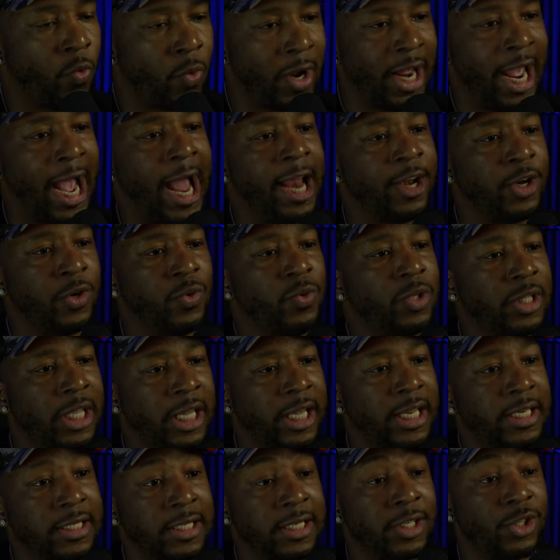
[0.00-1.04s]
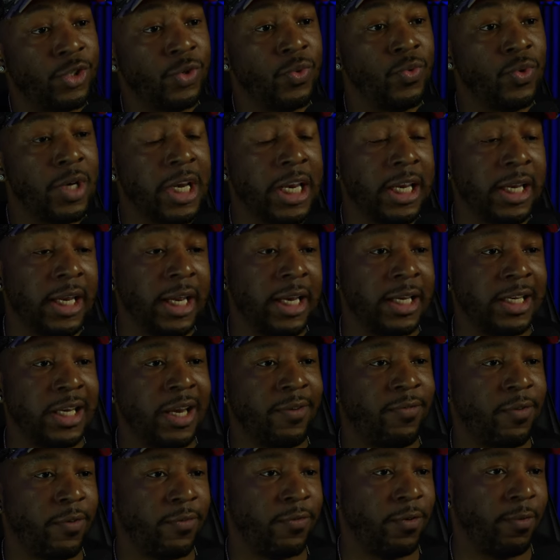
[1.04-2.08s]
The way I do things is unique
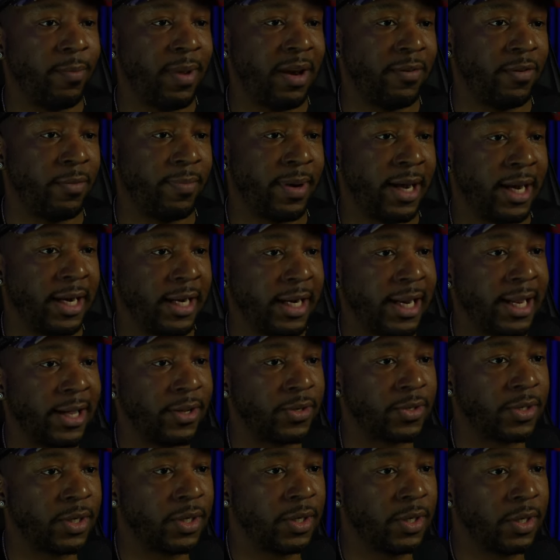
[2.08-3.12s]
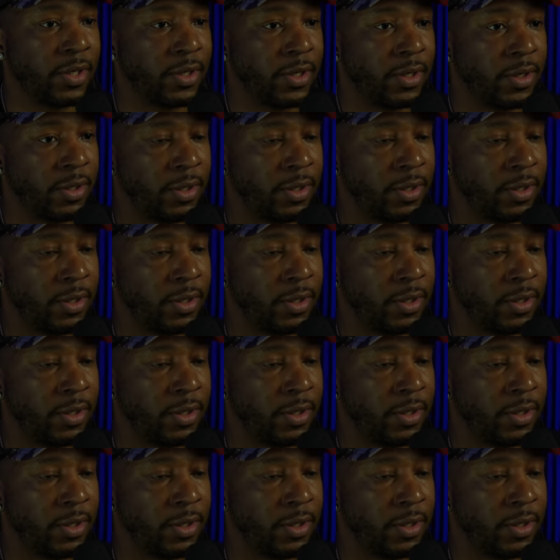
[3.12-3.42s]
and different from everybody else.